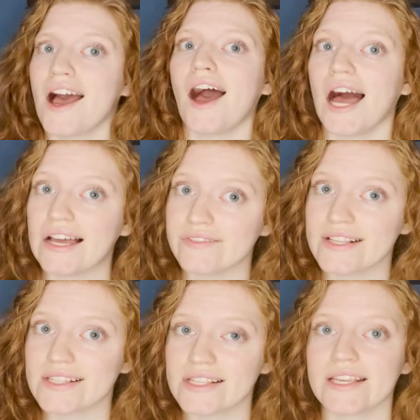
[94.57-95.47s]

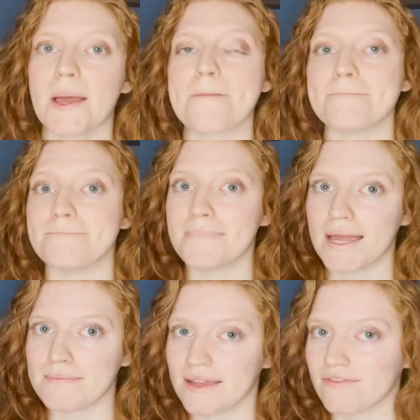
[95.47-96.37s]
Obviously,
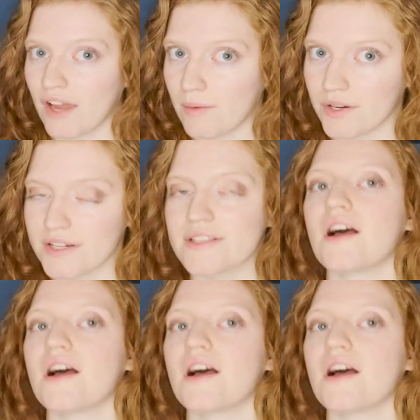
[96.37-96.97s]
man-made fibers